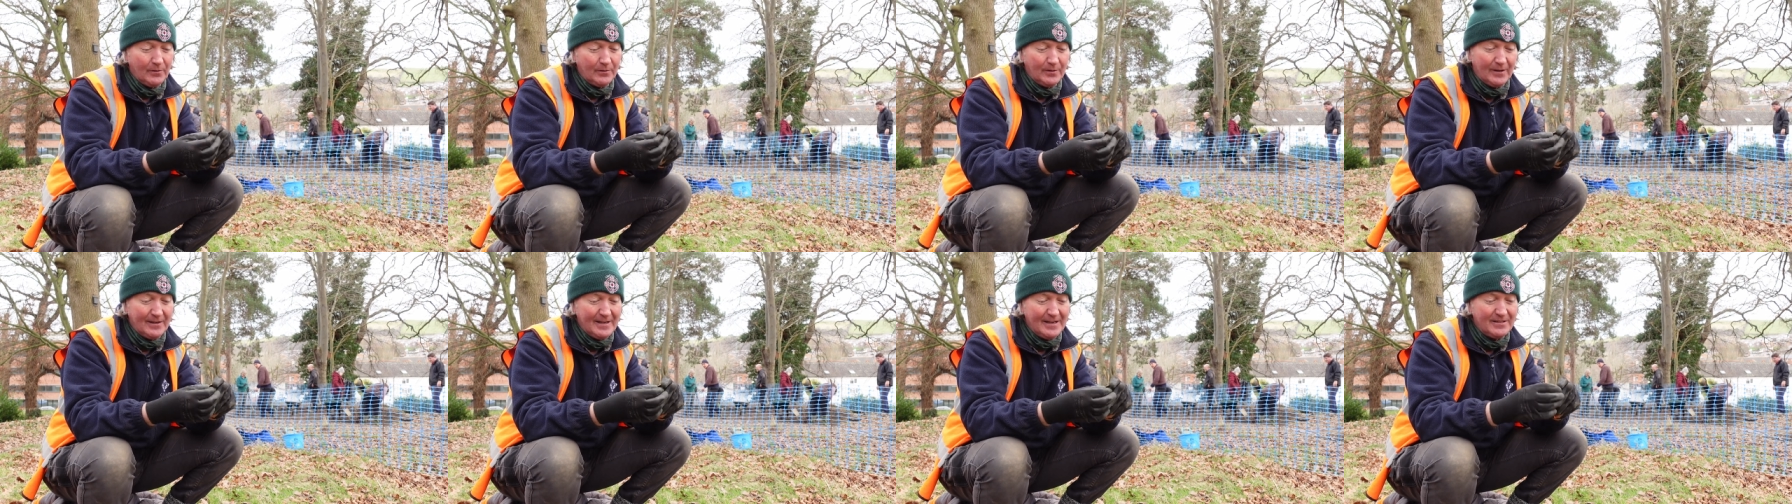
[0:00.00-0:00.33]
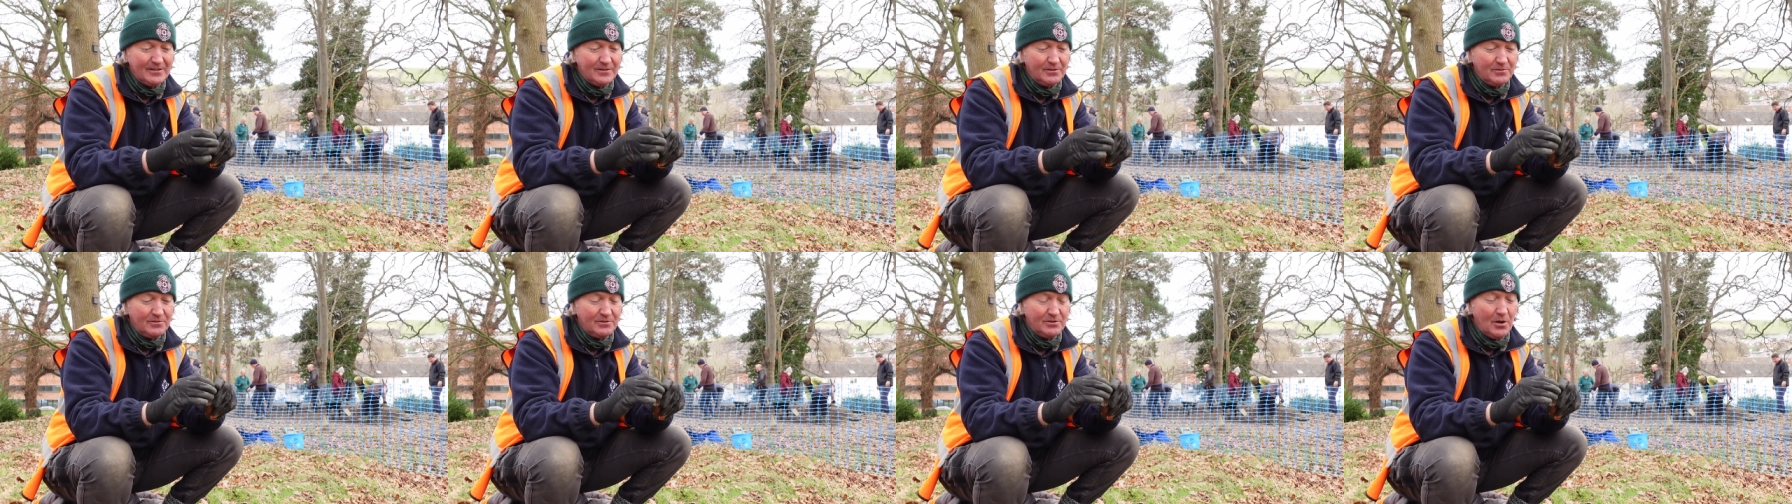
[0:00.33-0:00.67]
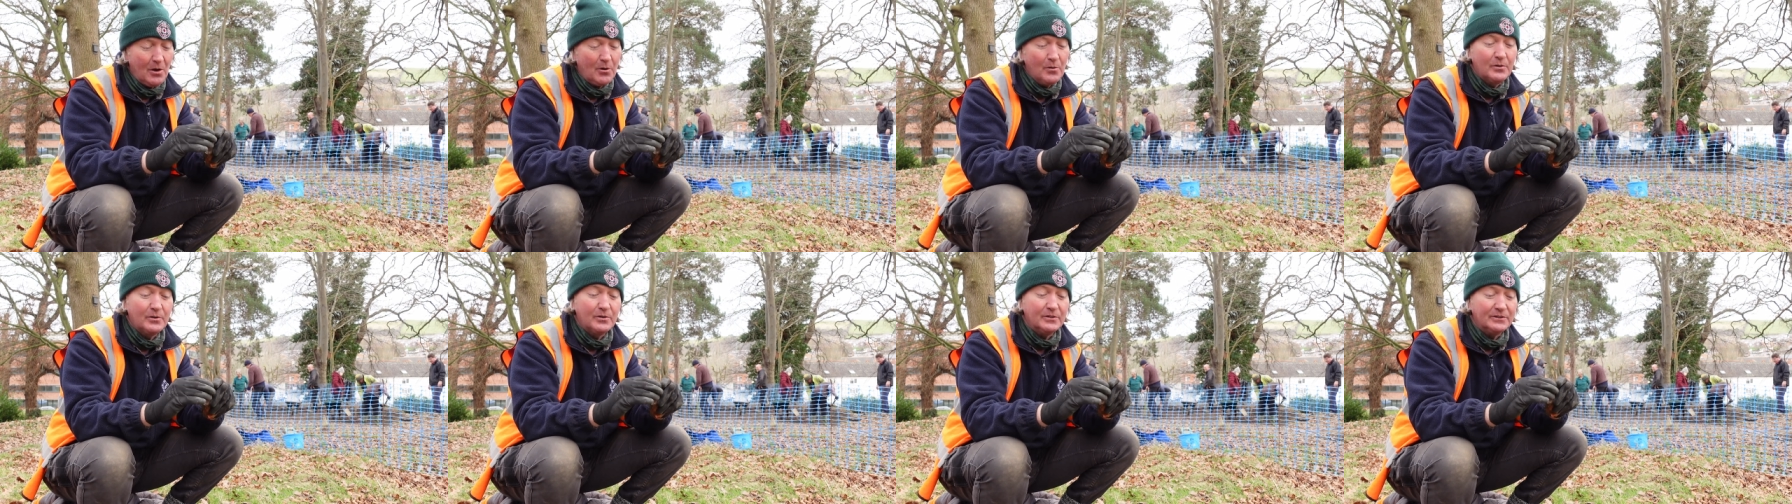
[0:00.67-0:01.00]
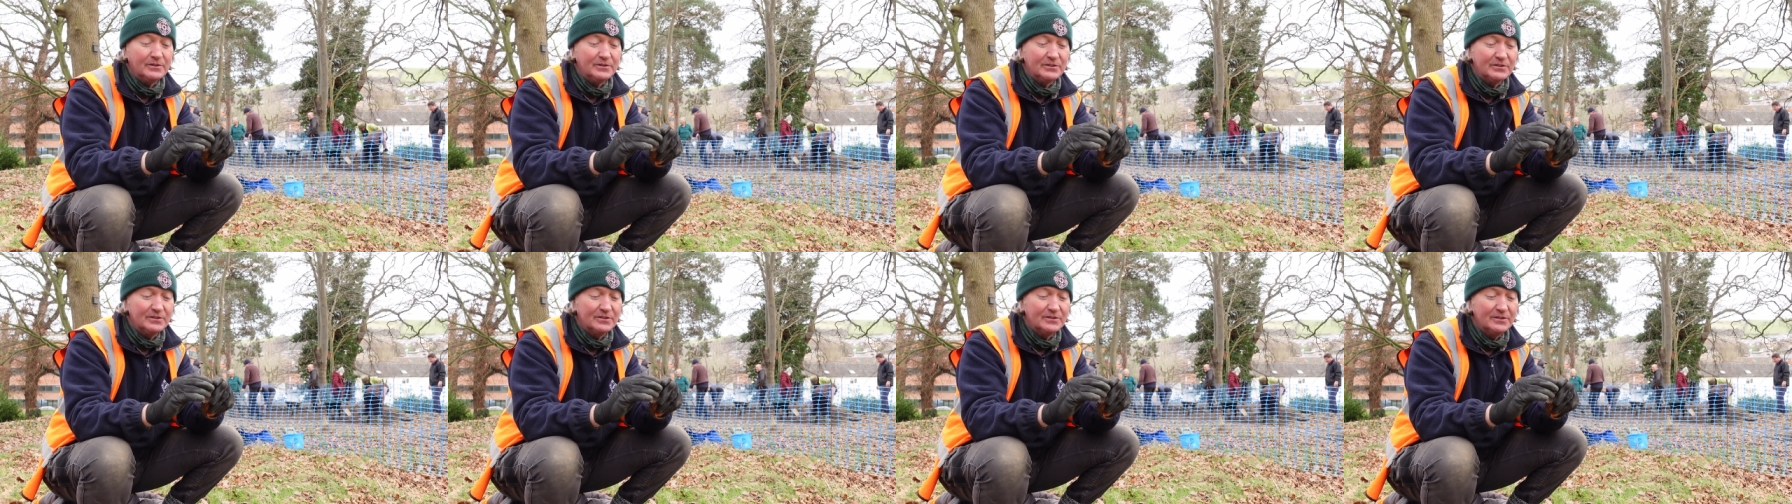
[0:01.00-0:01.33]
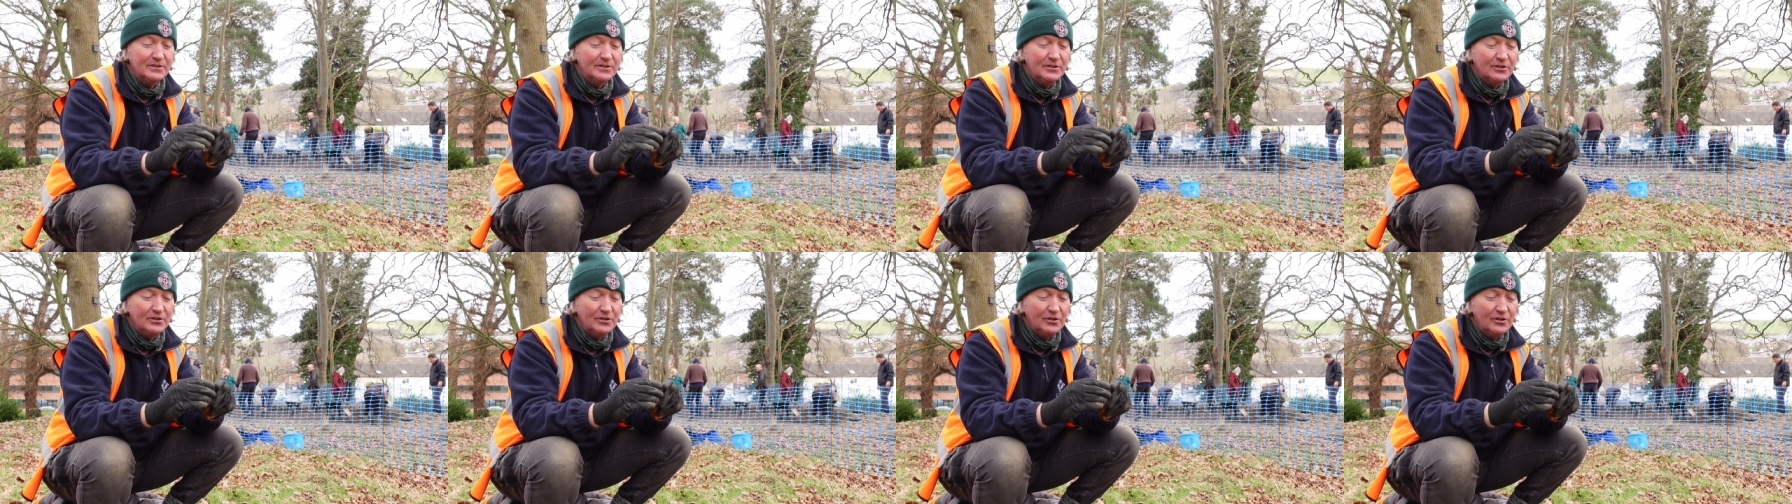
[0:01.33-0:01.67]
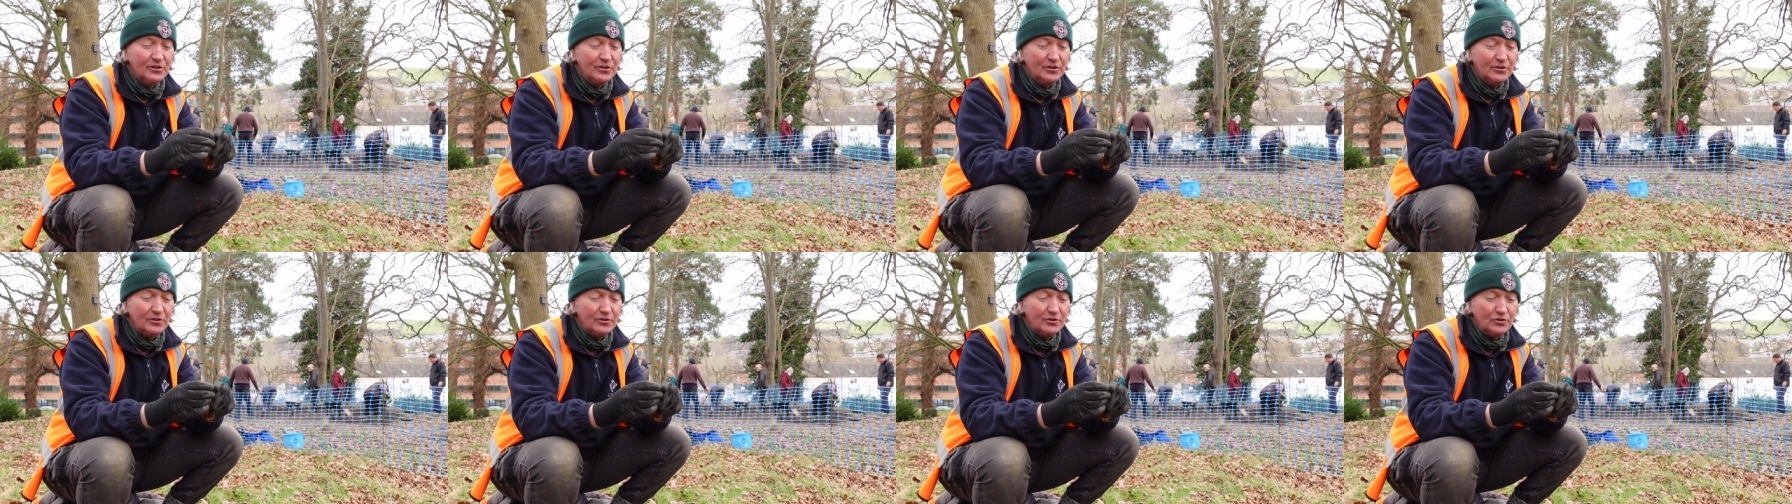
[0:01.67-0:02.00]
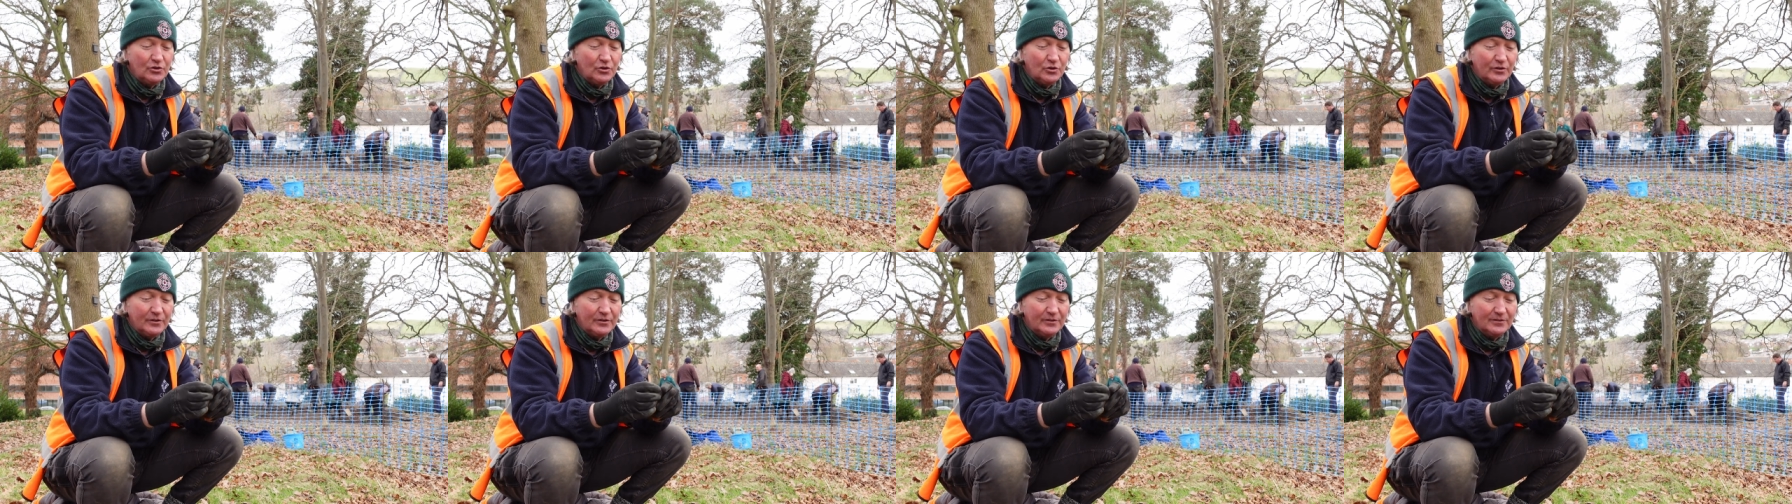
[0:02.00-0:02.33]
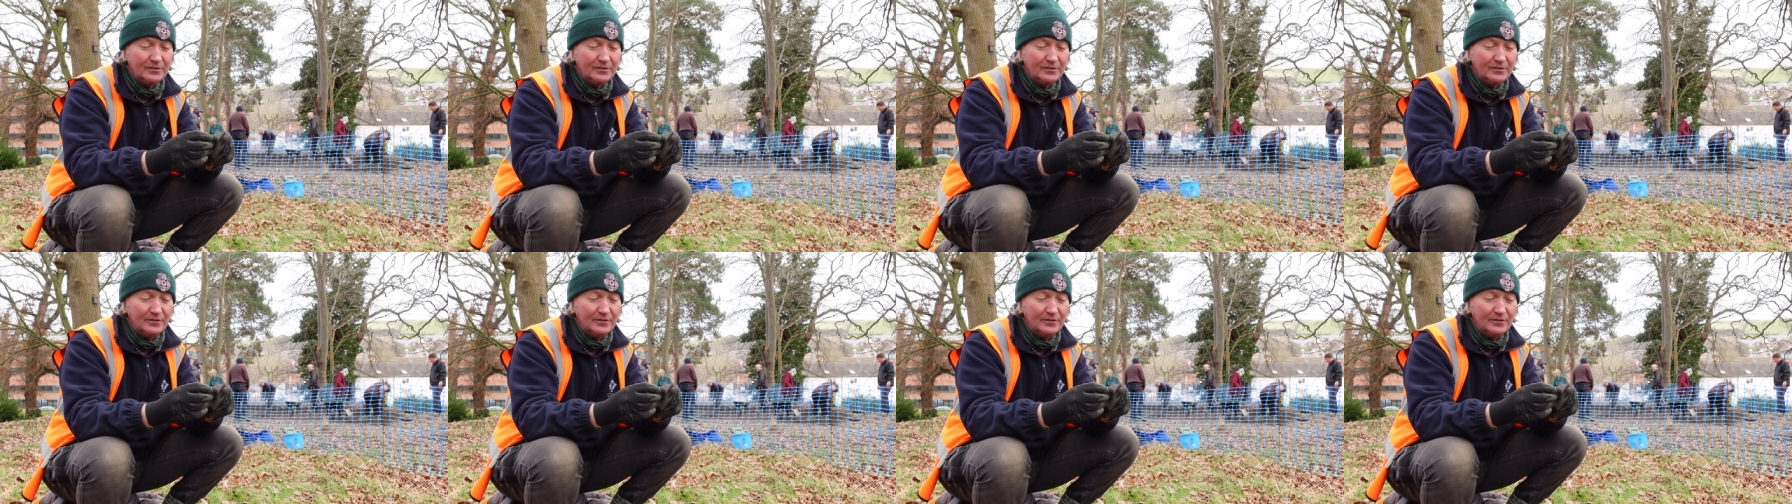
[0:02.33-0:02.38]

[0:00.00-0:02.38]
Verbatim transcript: They issue tokens during